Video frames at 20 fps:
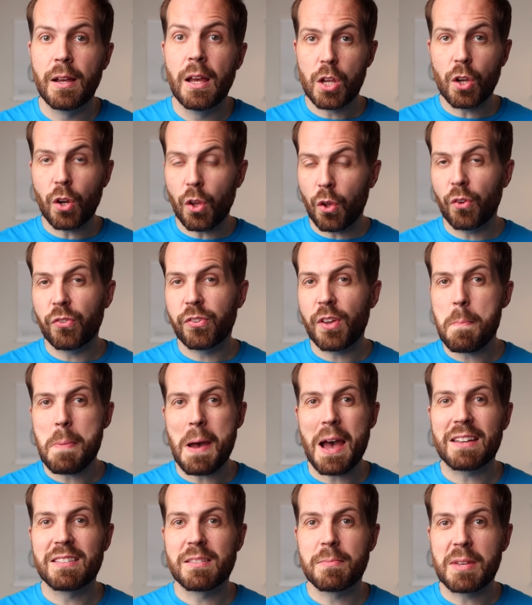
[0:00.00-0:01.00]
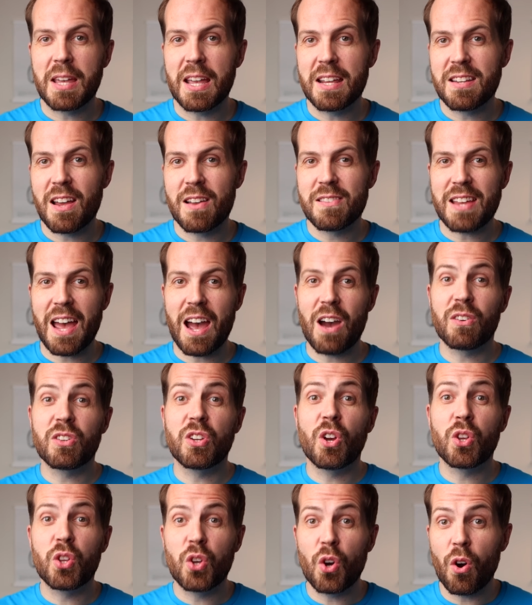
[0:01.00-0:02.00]
You'll also pass some ketones out in
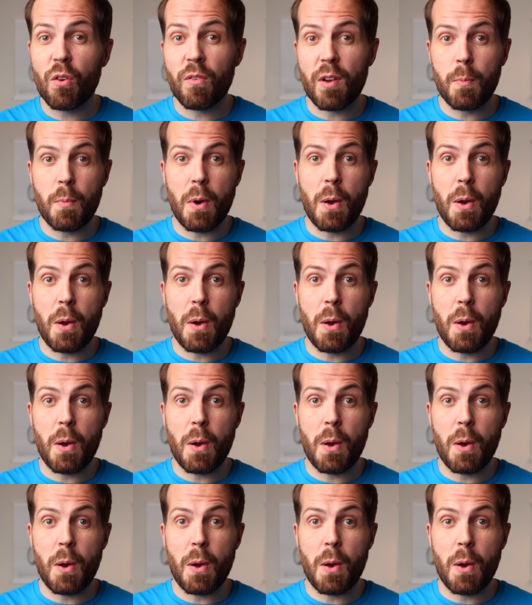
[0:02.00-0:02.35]
your urine